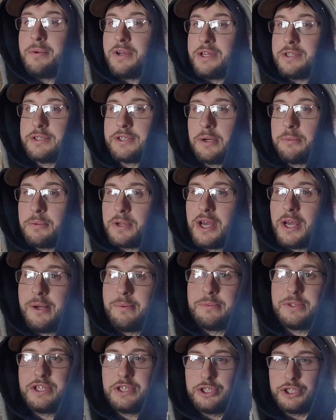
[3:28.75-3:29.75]
Because
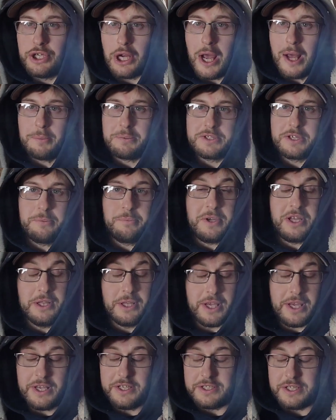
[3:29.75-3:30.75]
sometimes shops can be
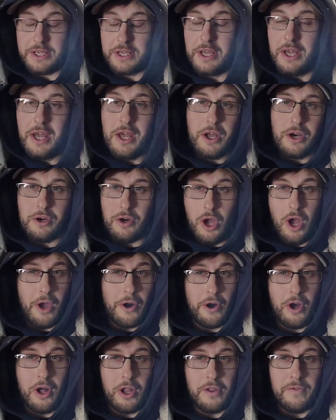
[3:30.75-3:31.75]
lazy. Not
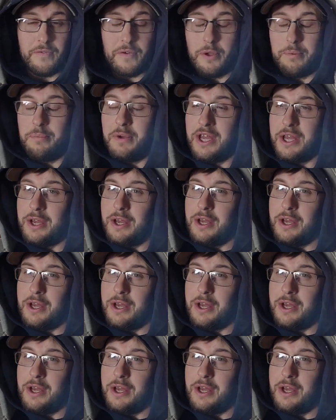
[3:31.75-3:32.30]
all of them.